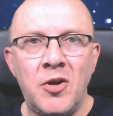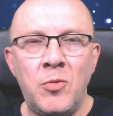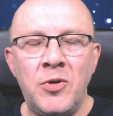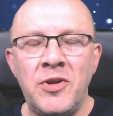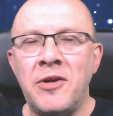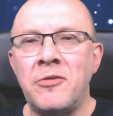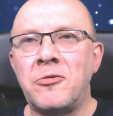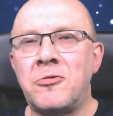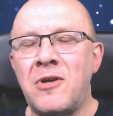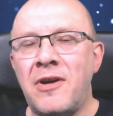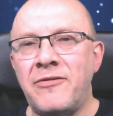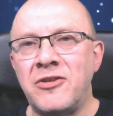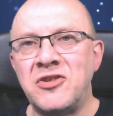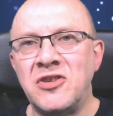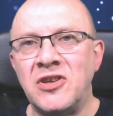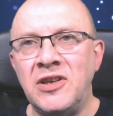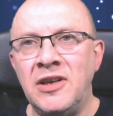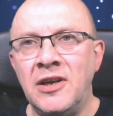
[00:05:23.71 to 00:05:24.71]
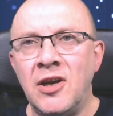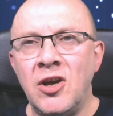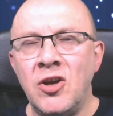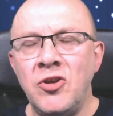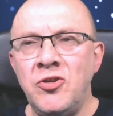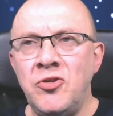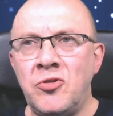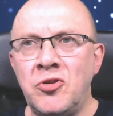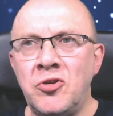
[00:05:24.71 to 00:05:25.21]
Without gravity,
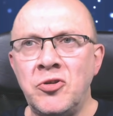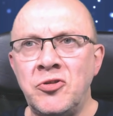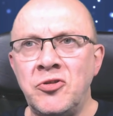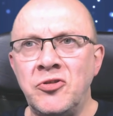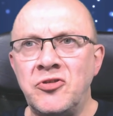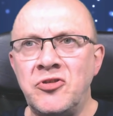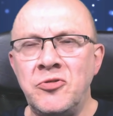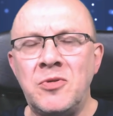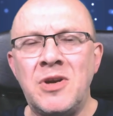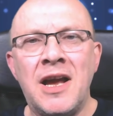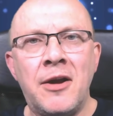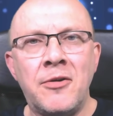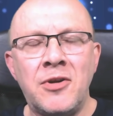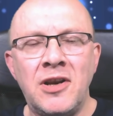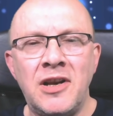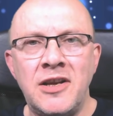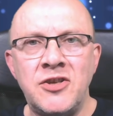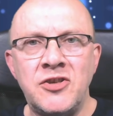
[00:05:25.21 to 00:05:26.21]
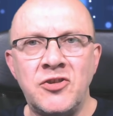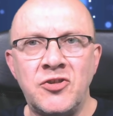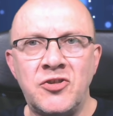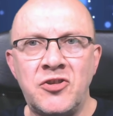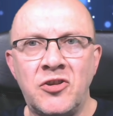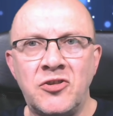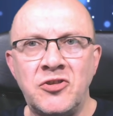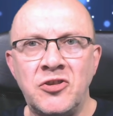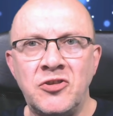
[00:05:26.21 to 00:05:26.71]
you couldn't do calculations
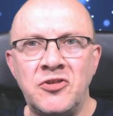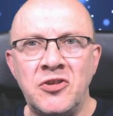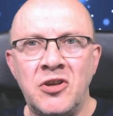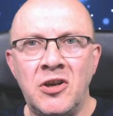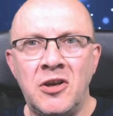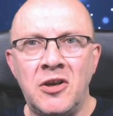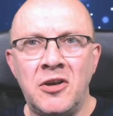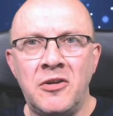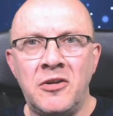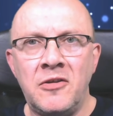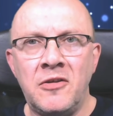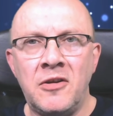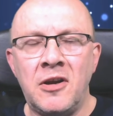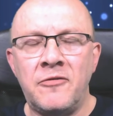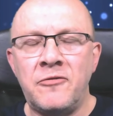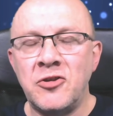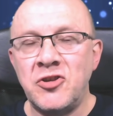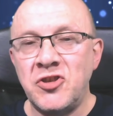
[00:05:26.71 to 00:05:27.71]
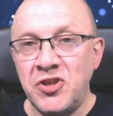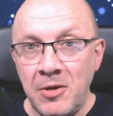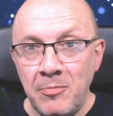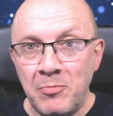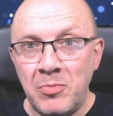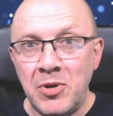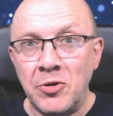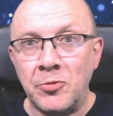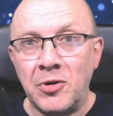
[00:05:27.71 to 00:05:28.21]
such as for
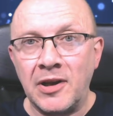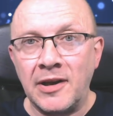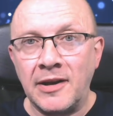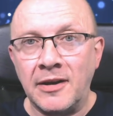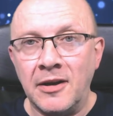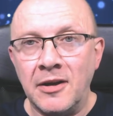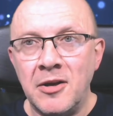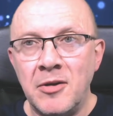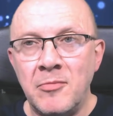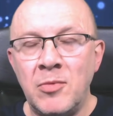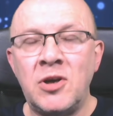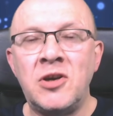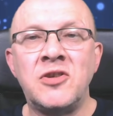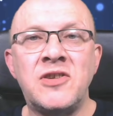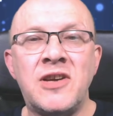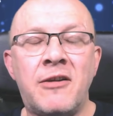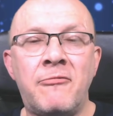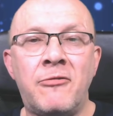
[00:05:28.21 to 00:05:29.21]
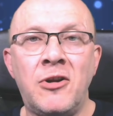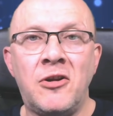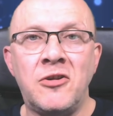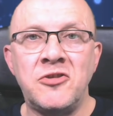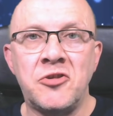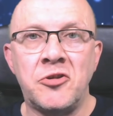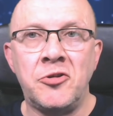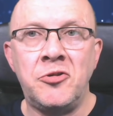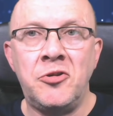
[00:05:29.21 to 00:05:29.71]
shipbuilding, because that
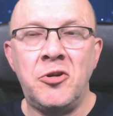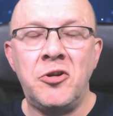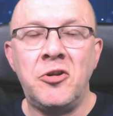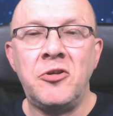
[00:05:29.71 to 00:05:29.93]
relies on